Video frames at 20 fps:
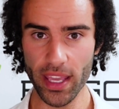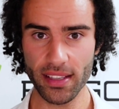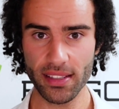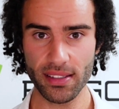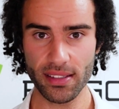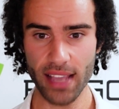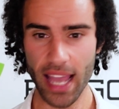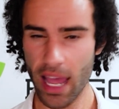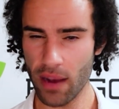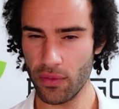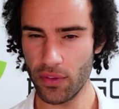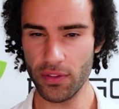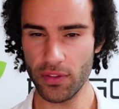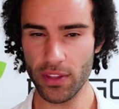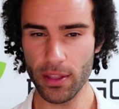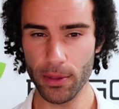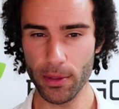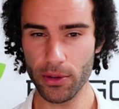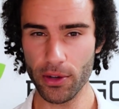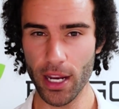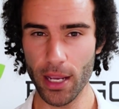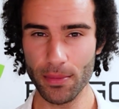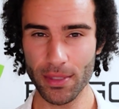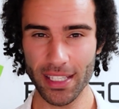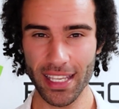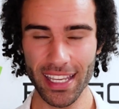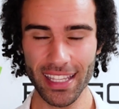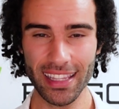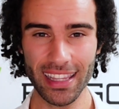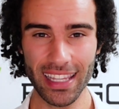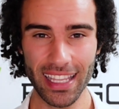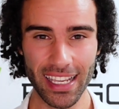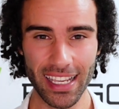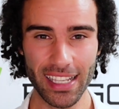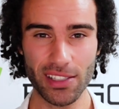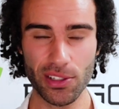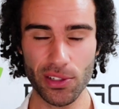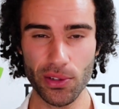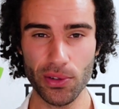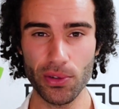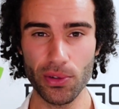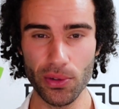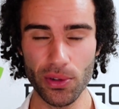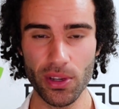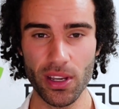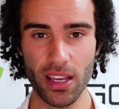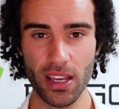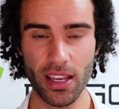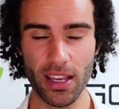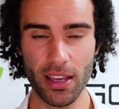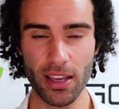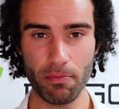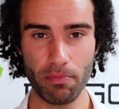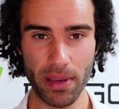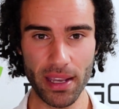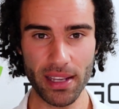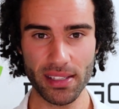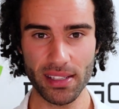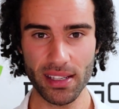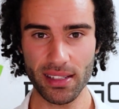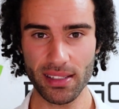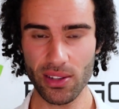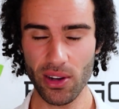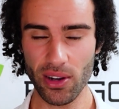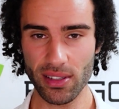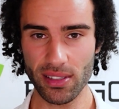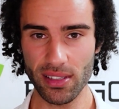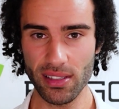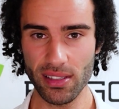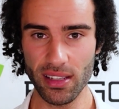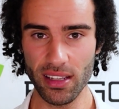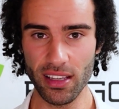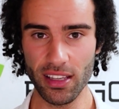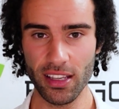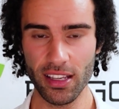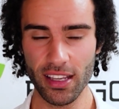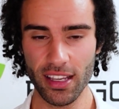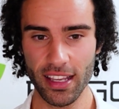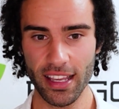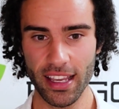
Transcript: weeks at 50 milligrams, can lead to B6 toxicity.